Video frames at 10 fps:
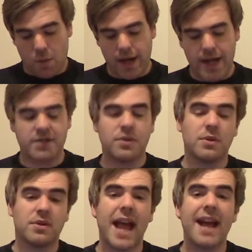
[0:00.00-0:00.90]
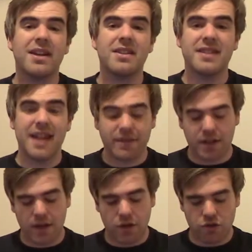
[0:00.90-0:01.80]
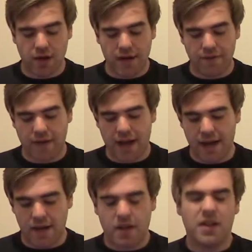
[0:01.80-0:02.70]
We then saw Tekken 7, a little trailer for that.